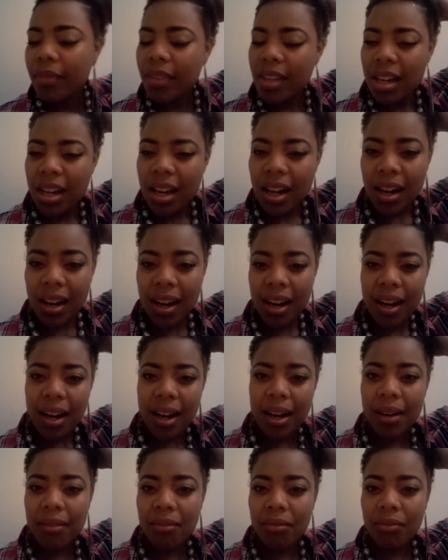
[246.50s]

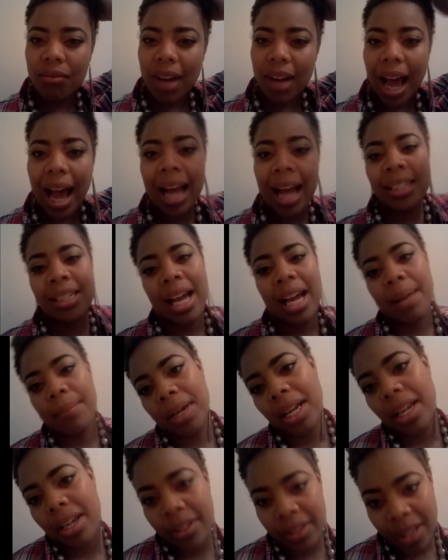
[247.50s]
um, I dyed my
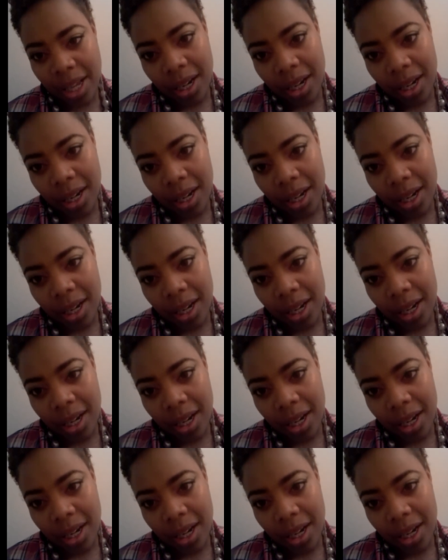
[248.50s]
hair that